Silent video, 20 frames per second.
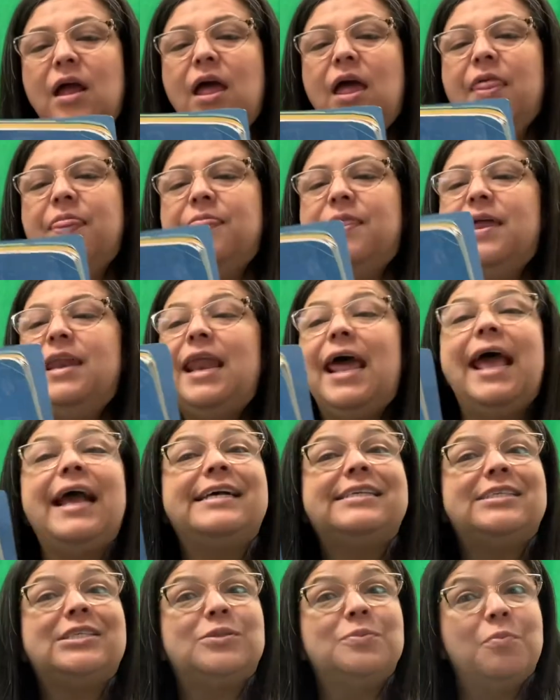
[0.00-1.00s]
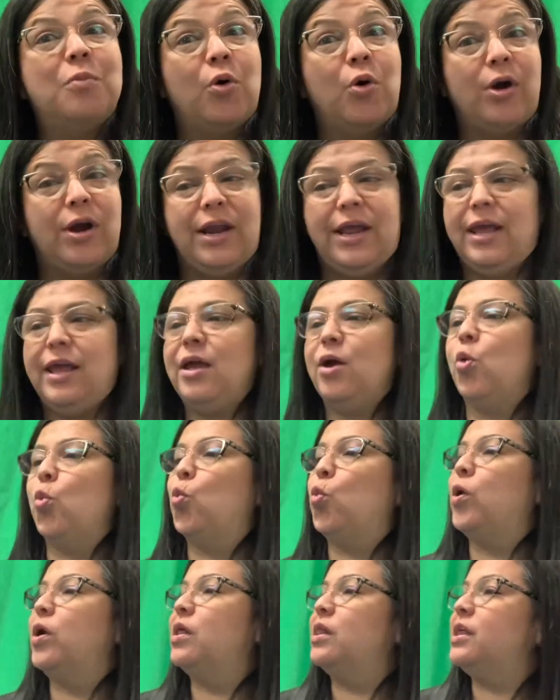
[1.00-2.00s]
The next morning,
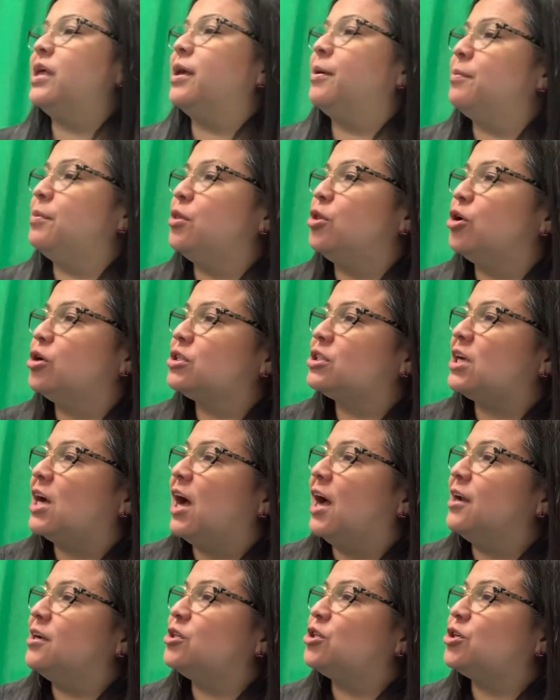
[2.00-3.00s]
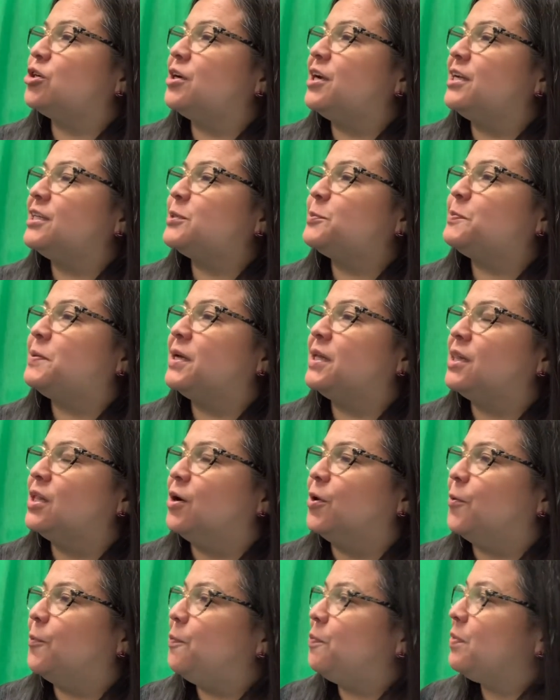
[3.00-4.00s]
William looked under his
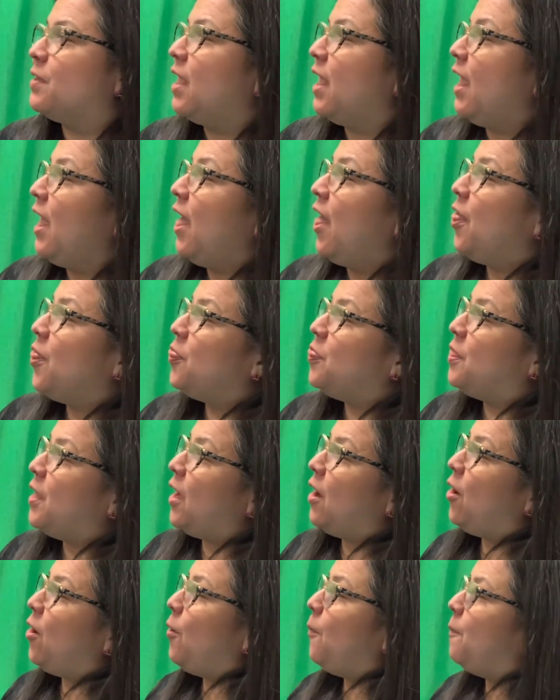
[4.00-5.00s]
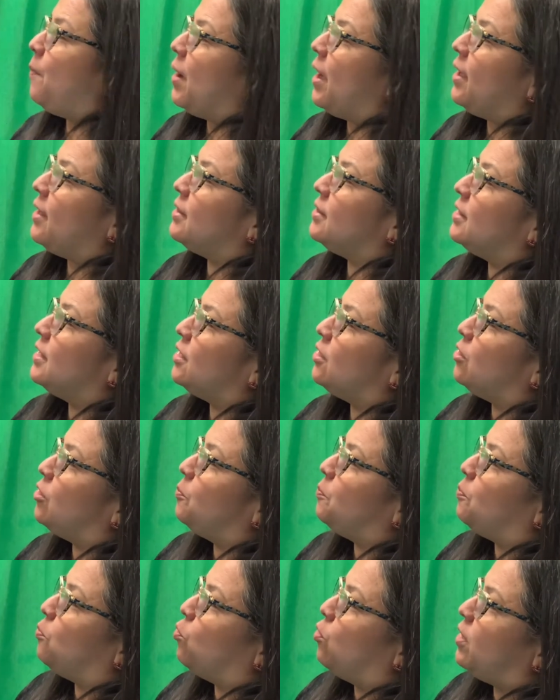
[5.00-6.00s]
pillow. There, by a
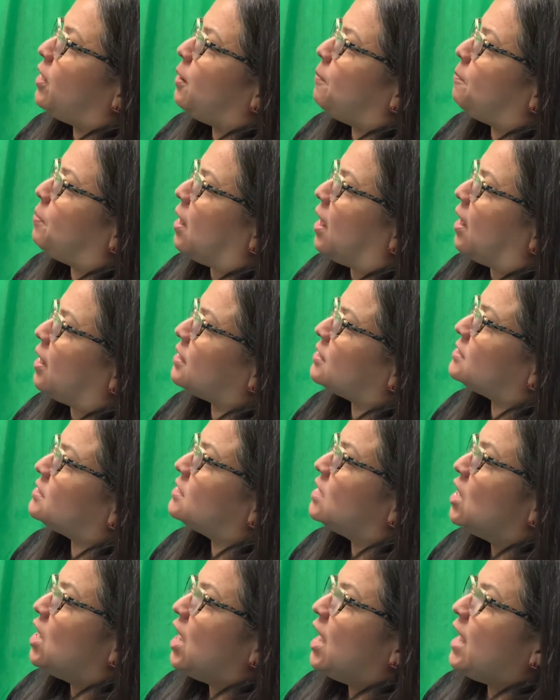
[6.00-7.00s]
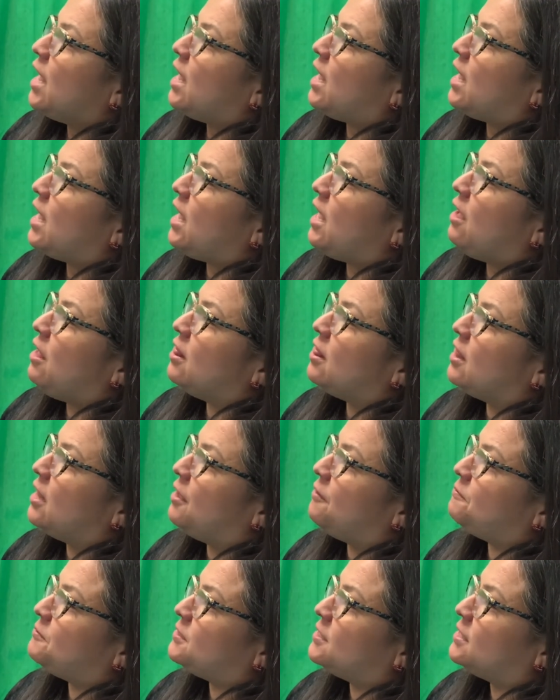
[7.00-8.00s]
little wooden box, he
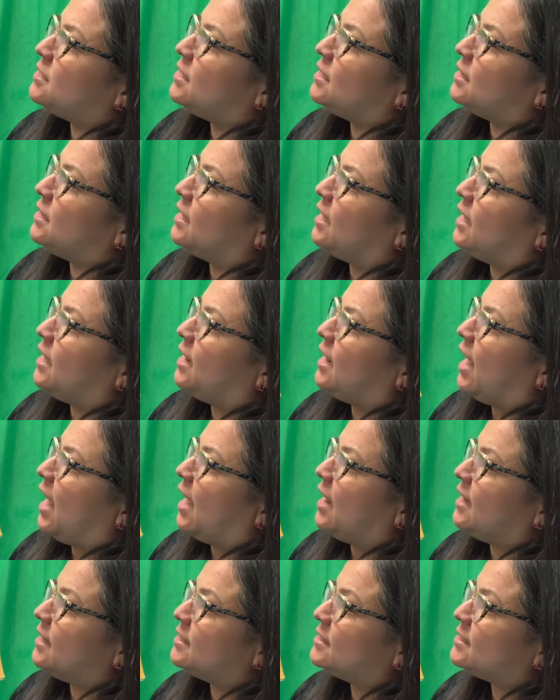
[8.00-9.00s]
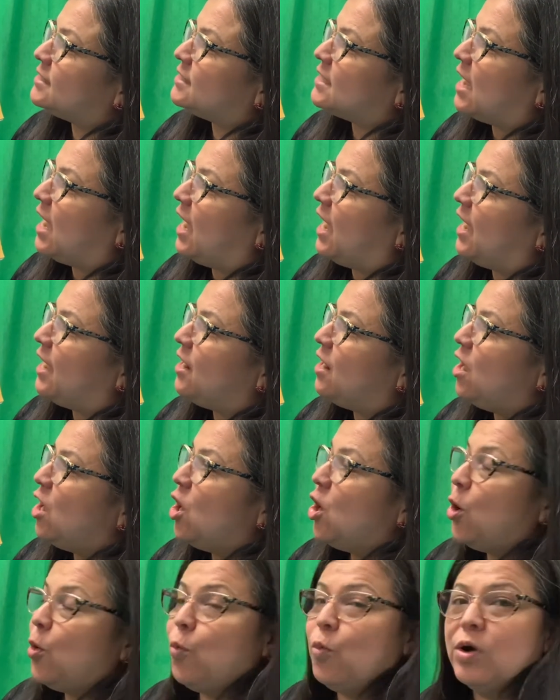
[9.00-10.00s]
lifted the lid, and inside
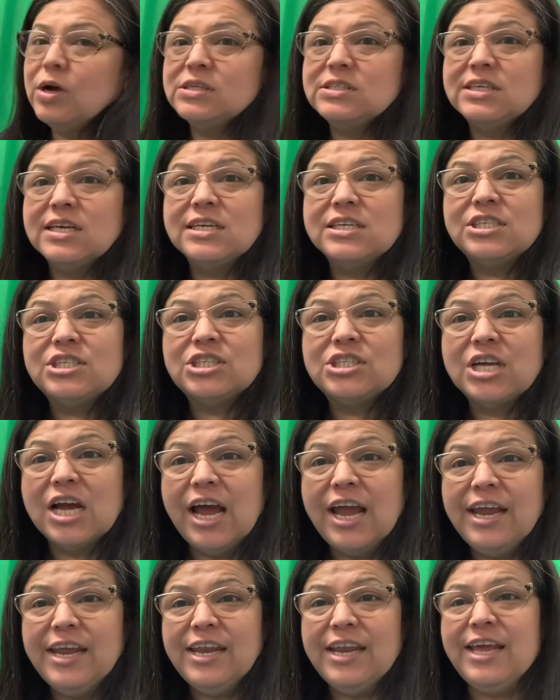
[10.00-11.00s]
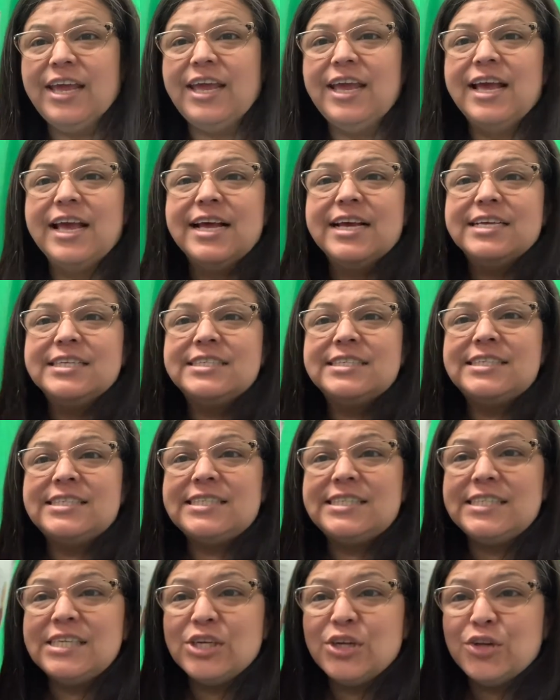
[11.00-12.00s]
was a shiny
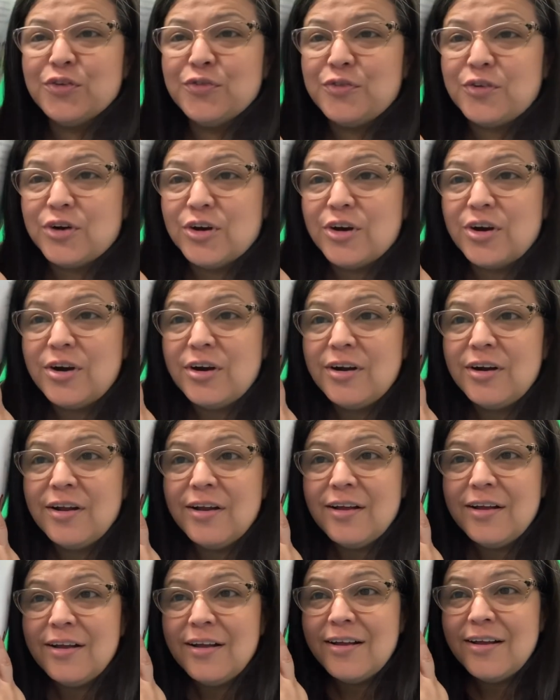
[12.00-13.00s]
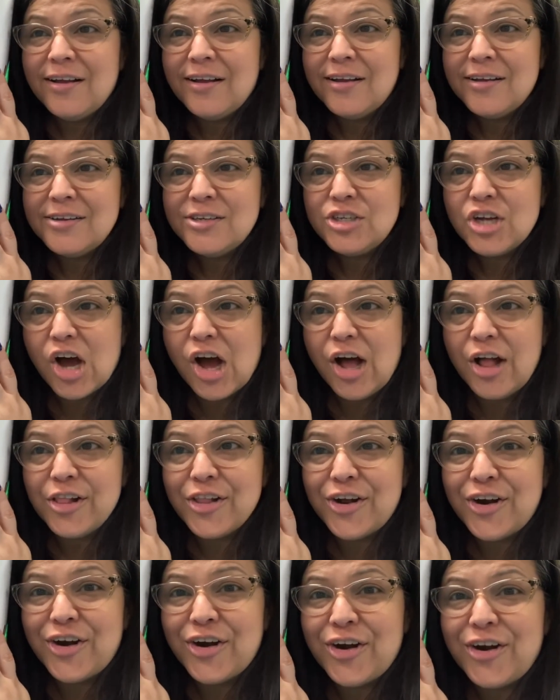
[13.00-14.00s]
silver
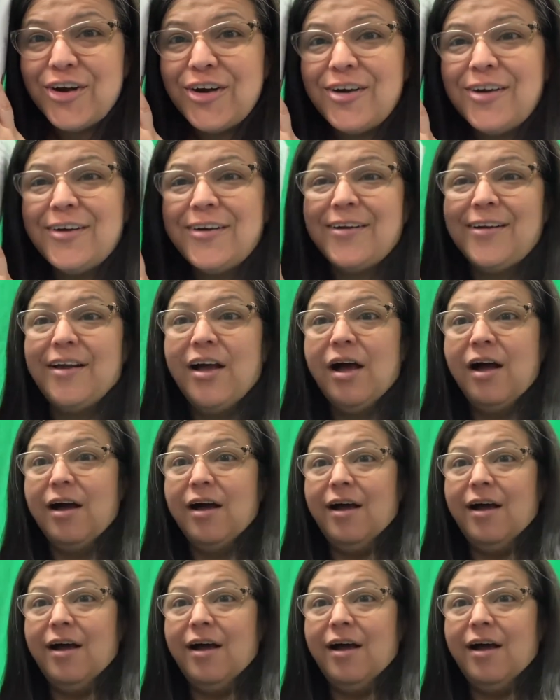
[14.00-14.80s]
dollar. Oh,